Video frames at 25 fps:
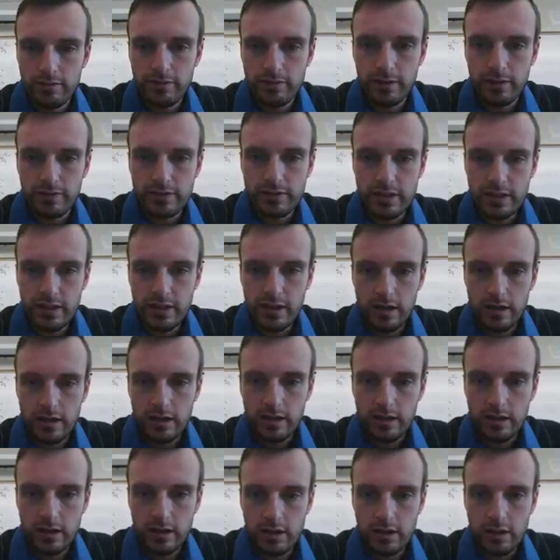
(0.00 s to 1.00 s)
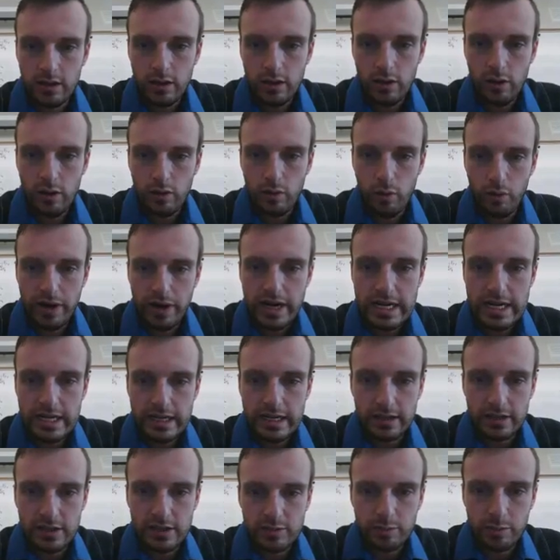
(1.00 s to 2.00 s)
15
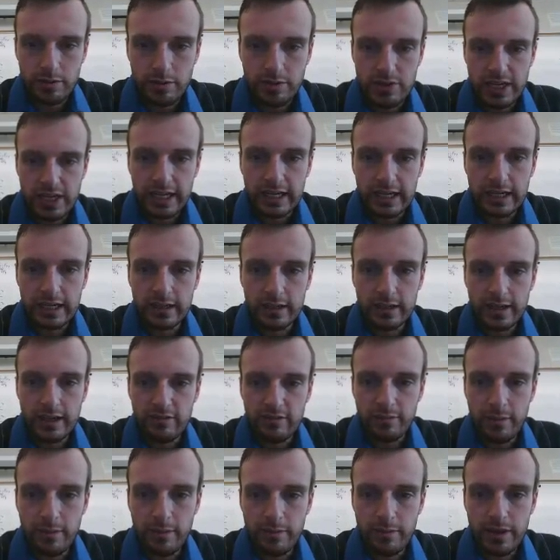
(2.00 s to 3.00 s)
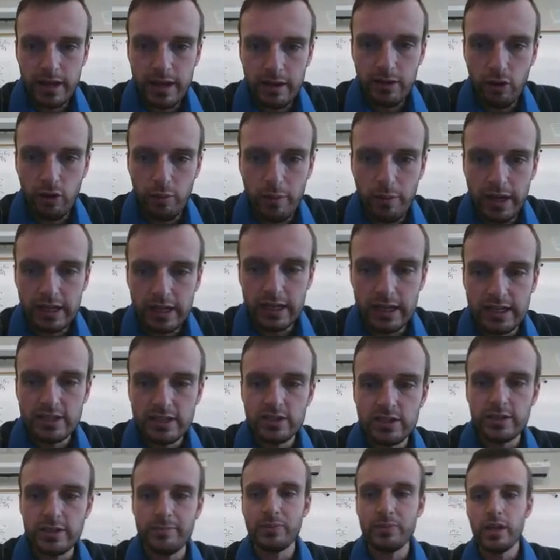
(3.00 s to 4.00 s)
radians per second. Again, remember that omega
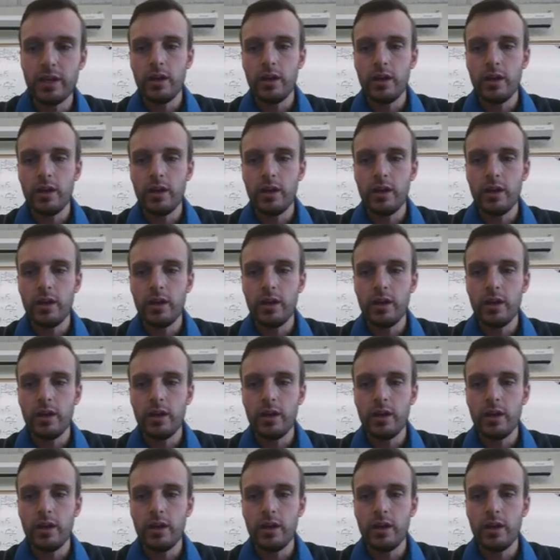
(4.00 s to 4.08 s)
is in